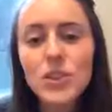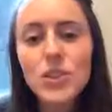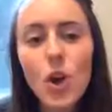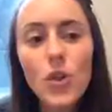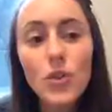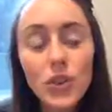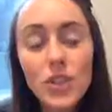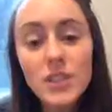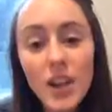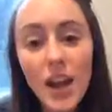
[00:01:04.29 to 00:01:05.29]
So the
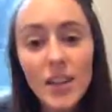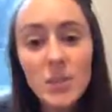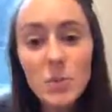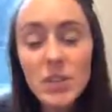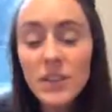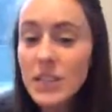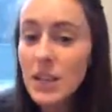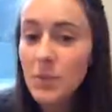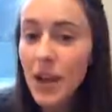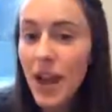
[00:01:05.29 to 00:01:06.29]
first specific
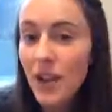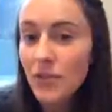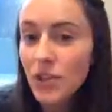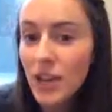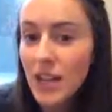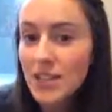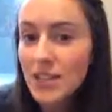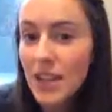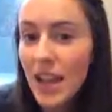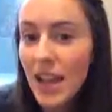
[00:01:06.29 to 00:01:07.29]
tip that I have for you
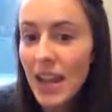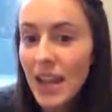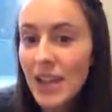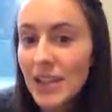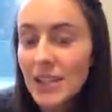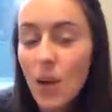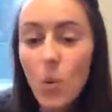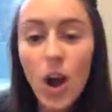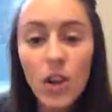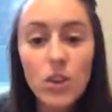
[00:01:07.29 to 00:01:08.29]
guys today is I
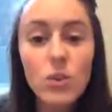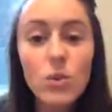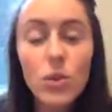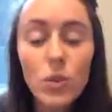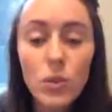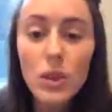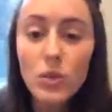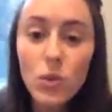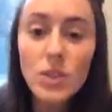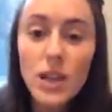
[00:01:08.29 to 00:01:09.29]
want you 3 or
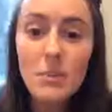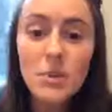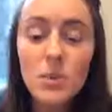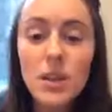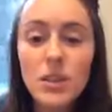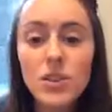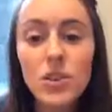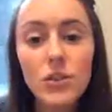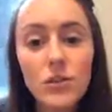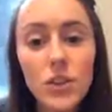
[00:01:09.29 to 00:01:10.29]
4 times a week to
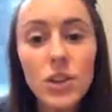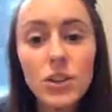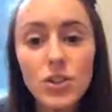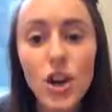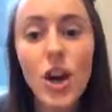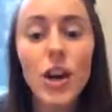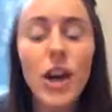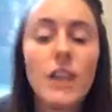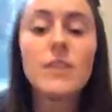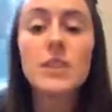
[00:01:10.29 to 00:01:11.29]
start feeding your dog
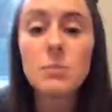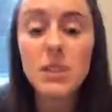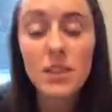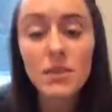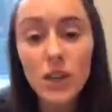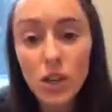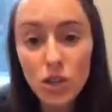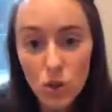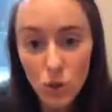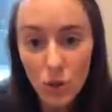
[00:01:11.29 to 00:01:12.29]
out of a specific
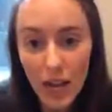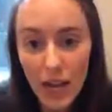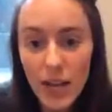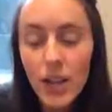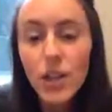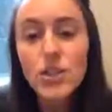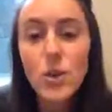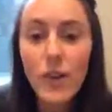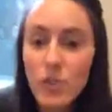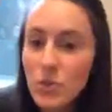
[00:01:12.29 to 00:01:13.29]
toy.
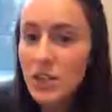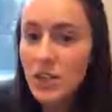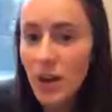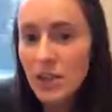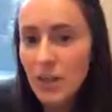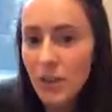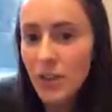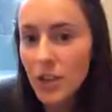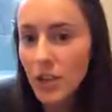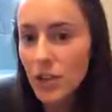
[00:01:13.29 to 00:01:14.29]
So everybody talks about
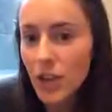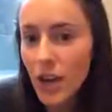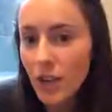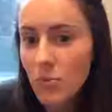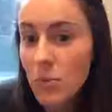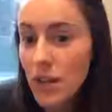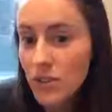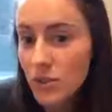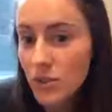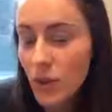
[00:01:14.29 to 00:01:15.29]
feeding your dog out of
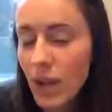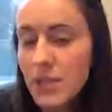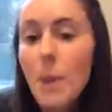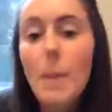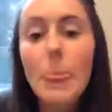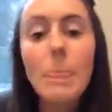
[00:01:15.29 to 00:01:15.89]
puzzle toys,